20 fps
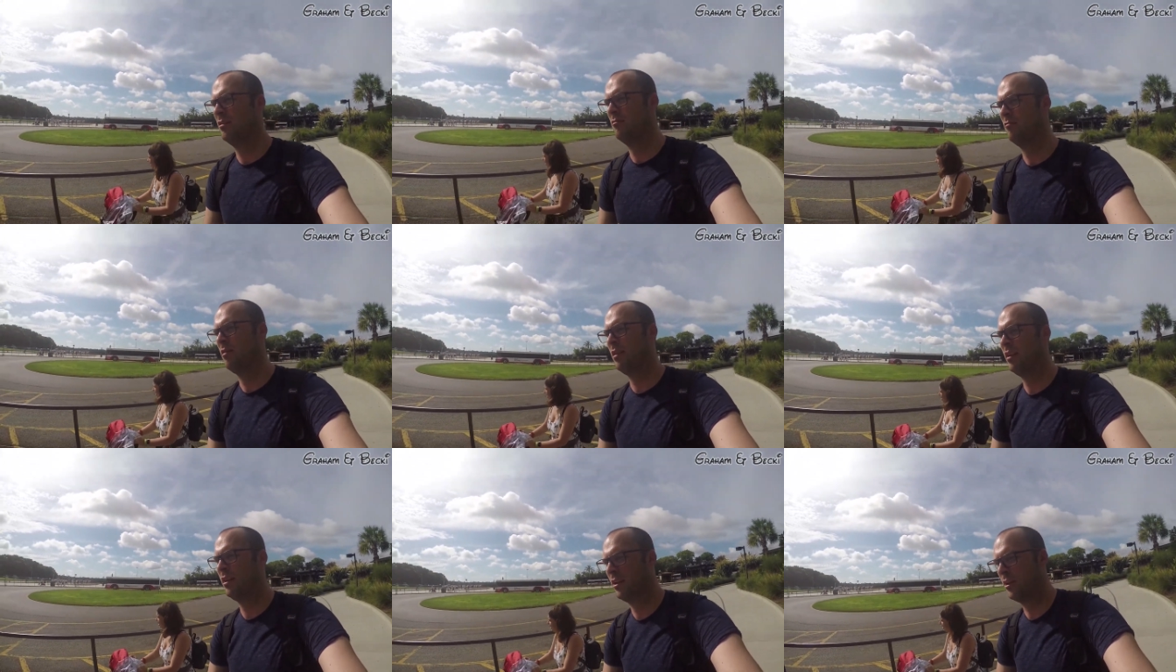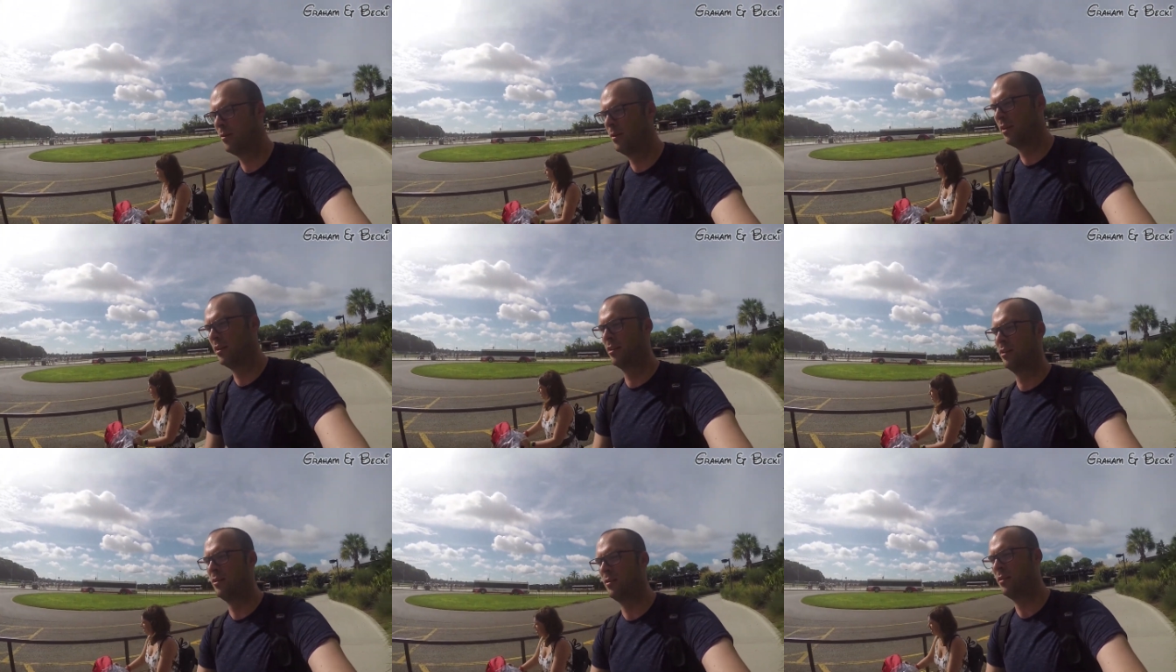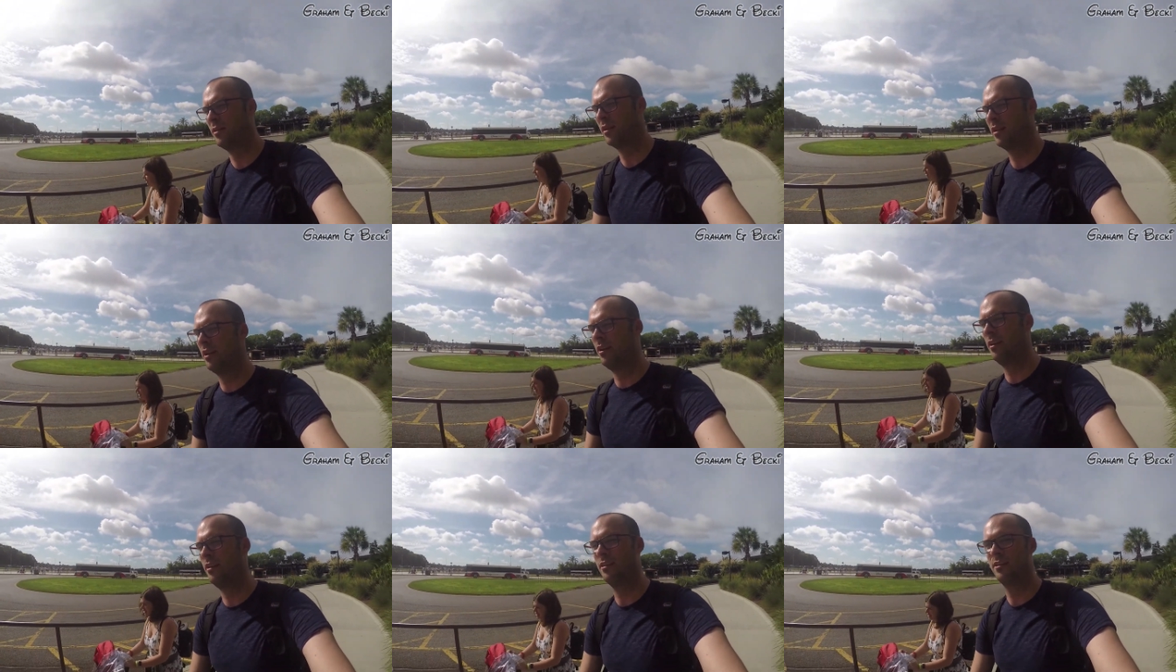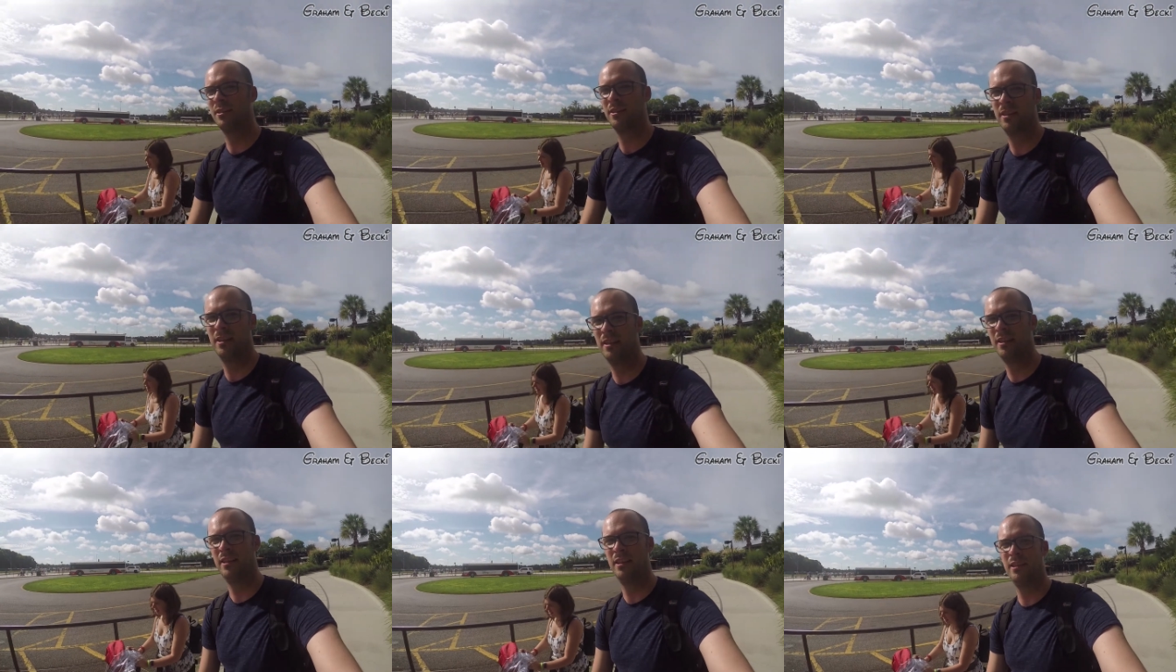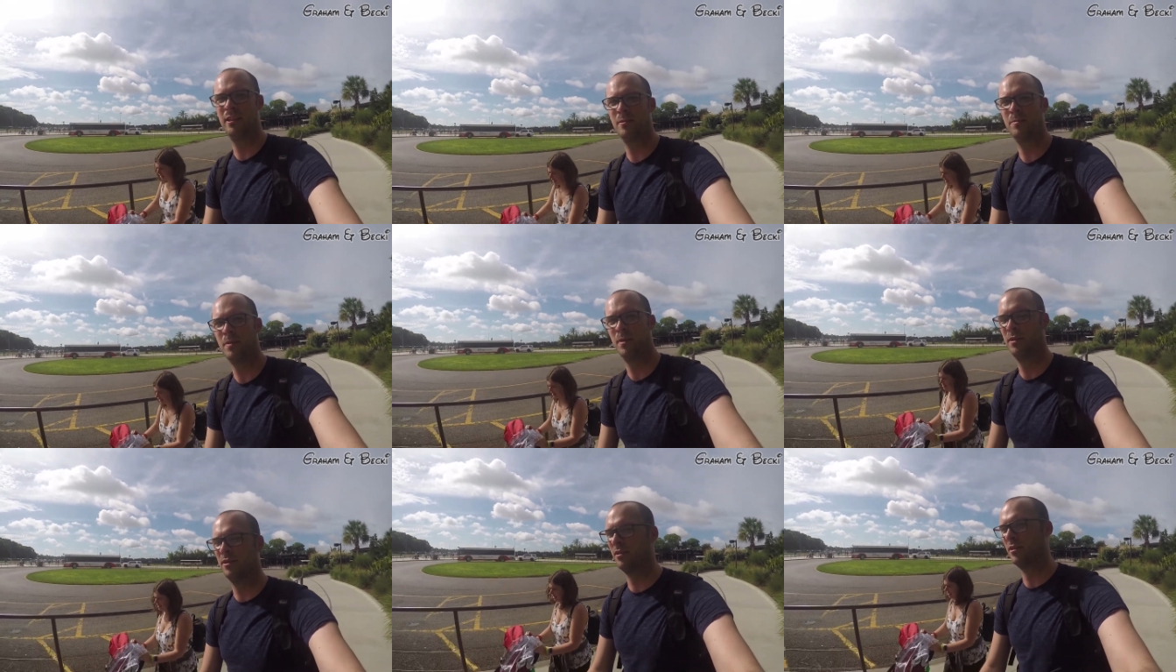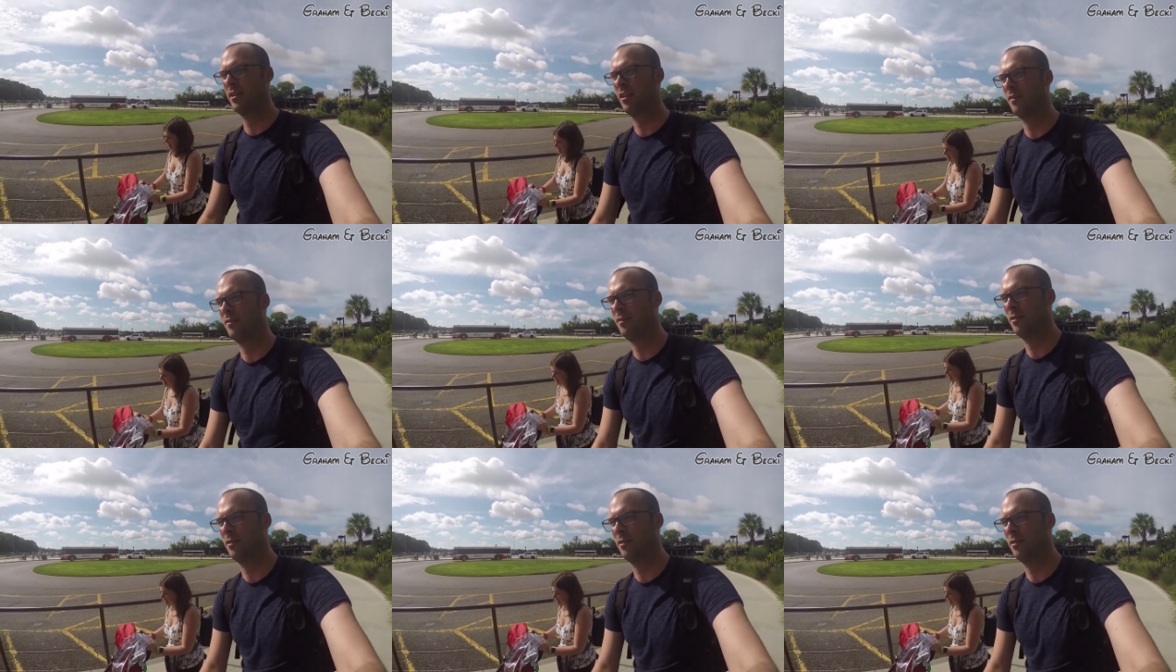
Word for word: really quick at doing the car seats, putting stuff